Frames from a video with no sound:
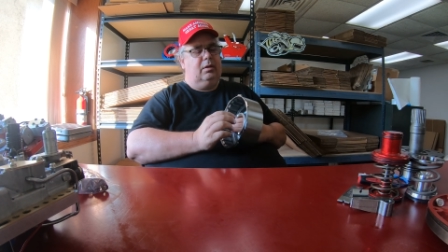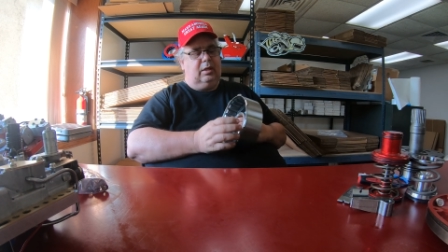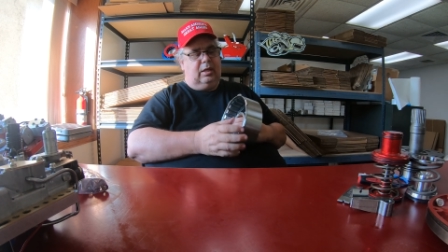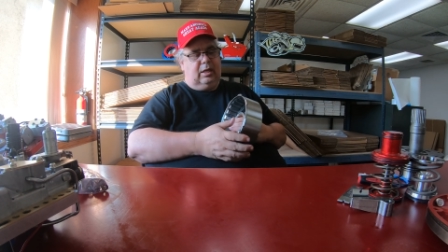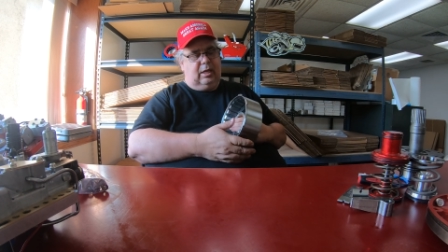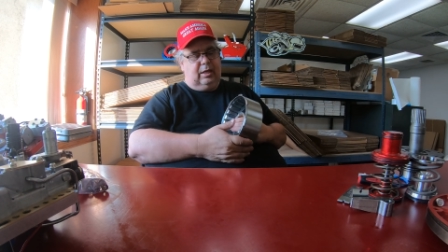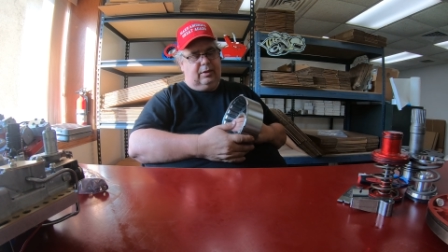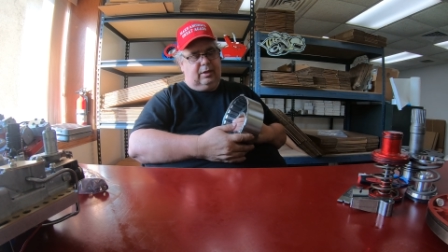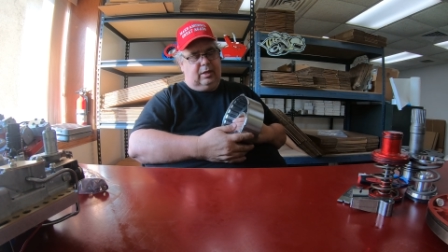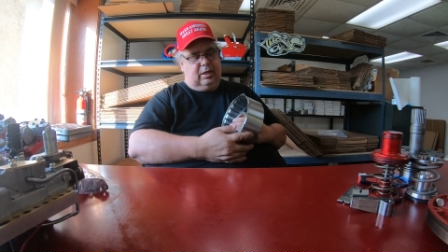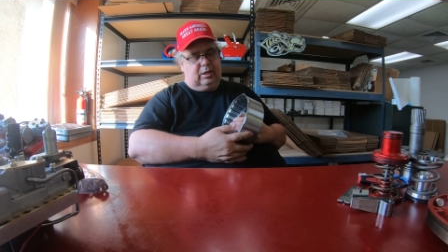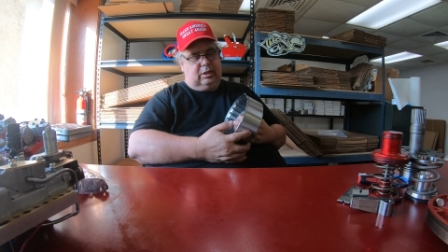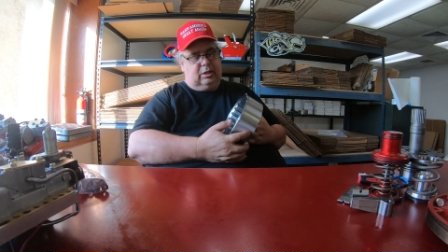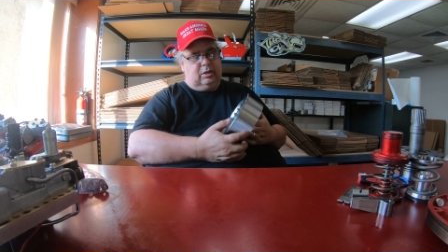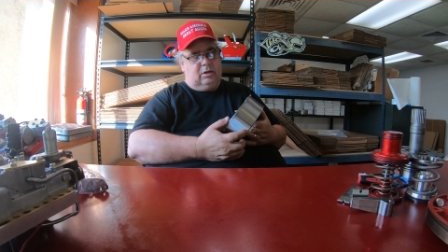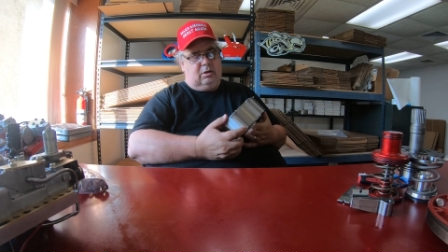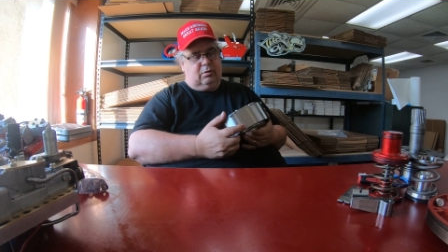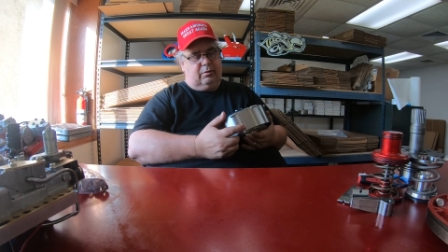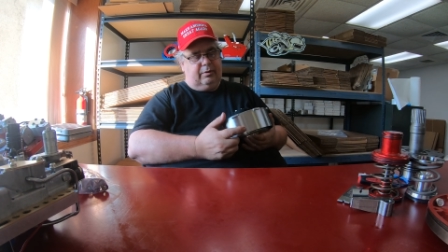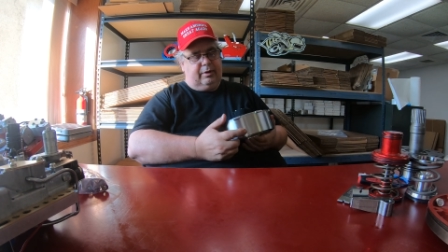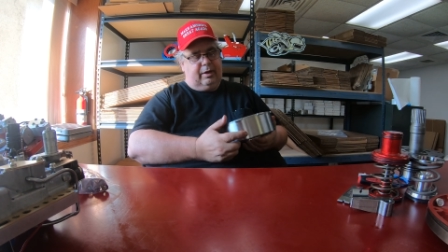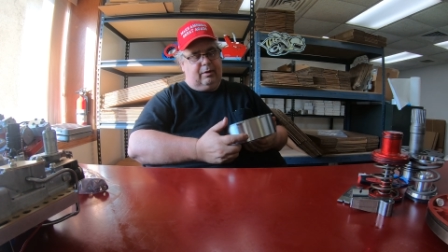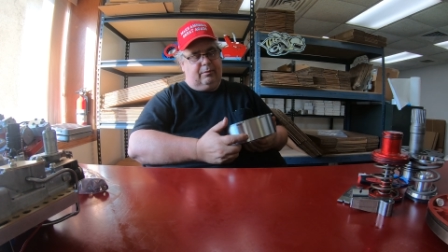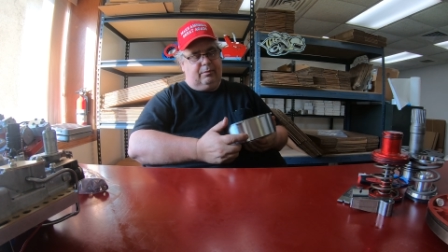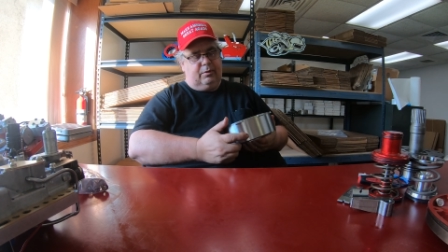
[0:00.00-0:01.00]
and then you
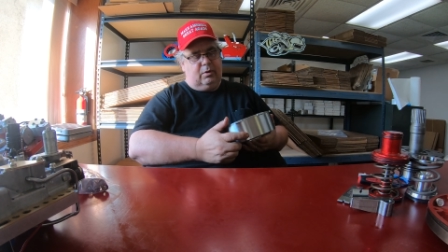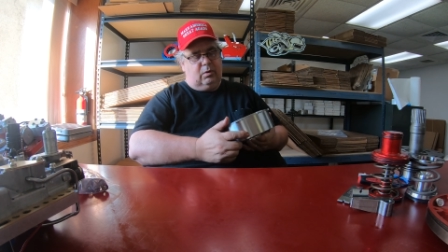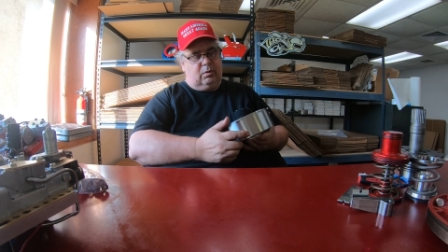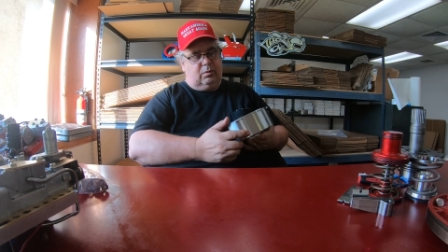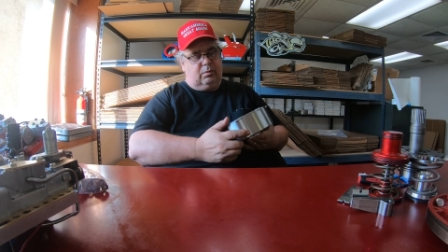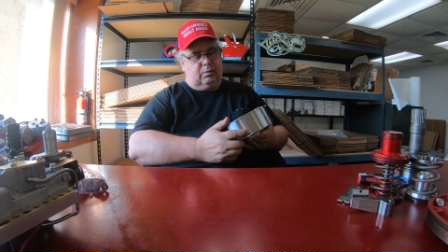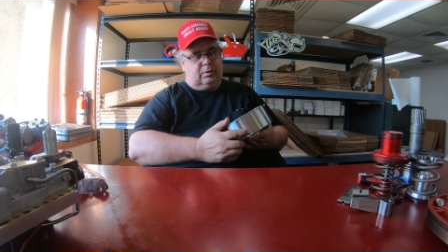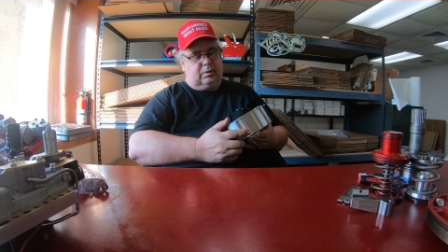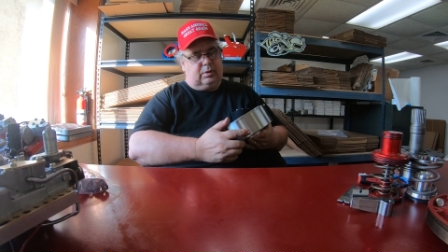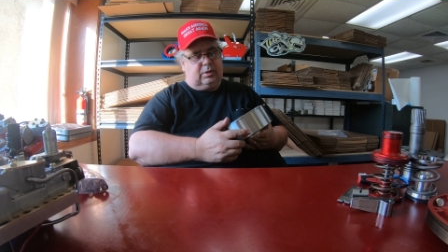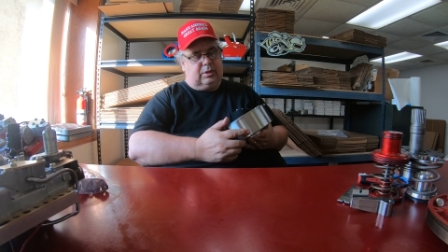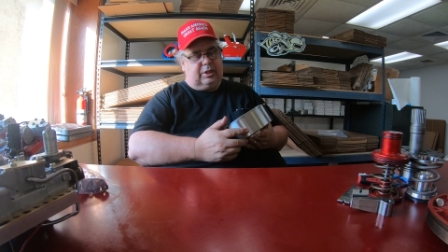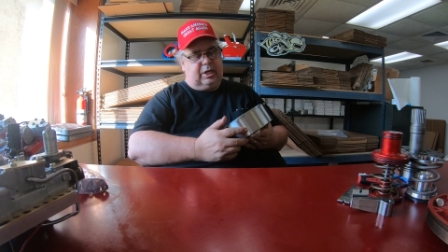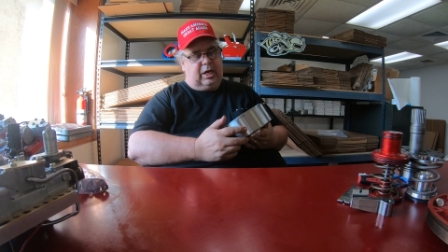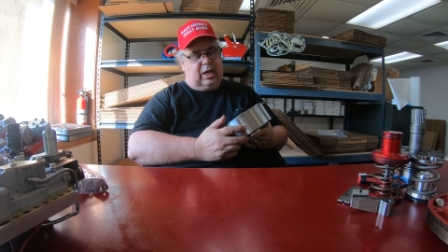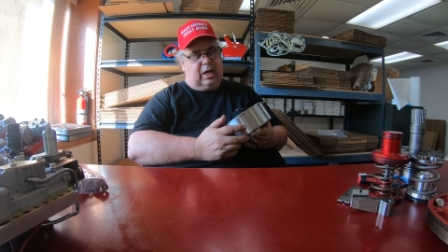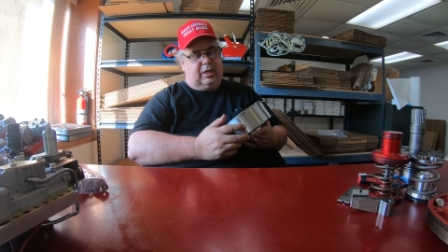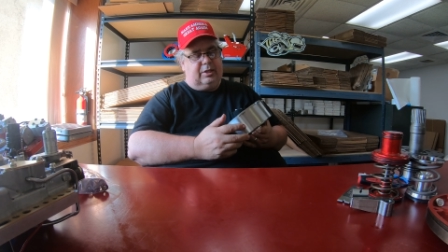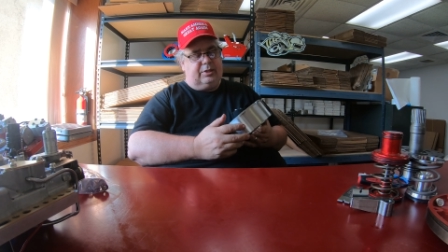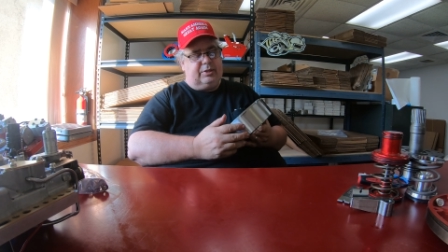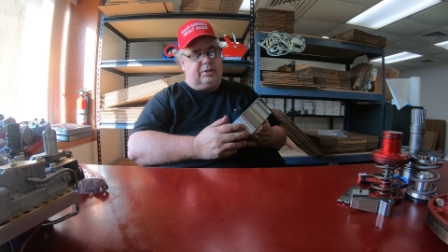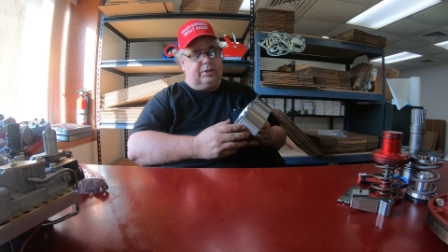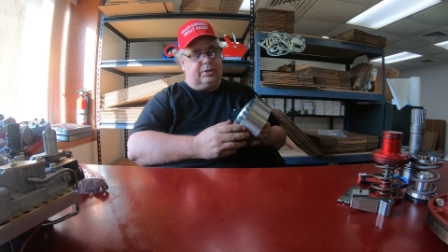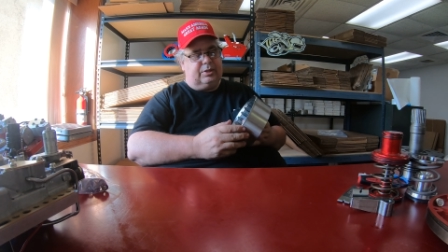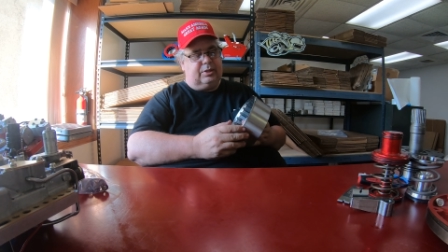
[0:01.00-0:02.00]
don't have no
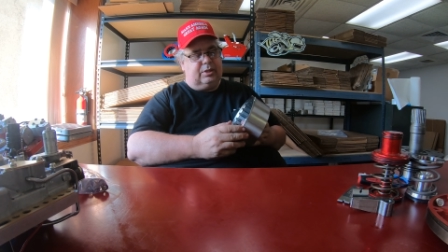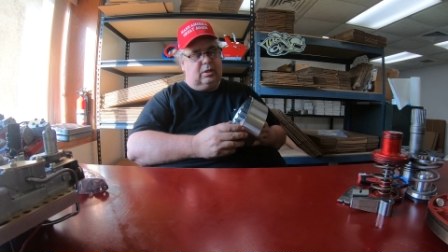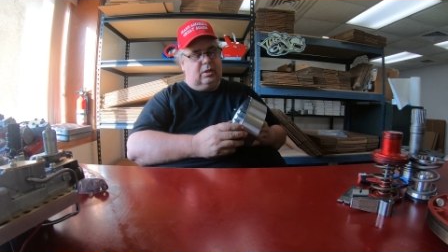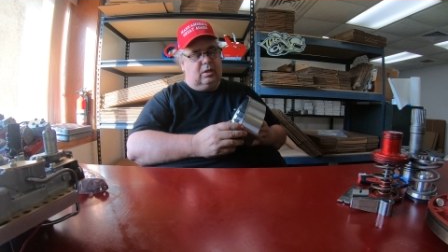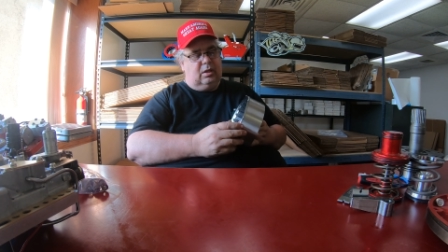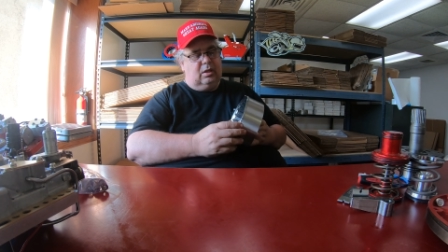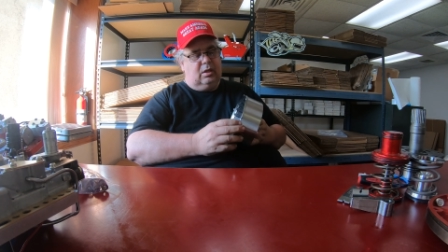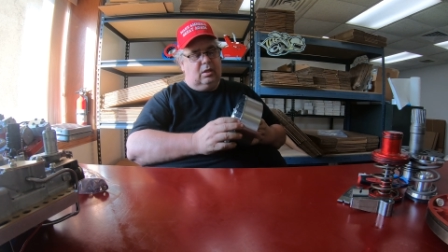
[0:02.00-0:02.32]
chances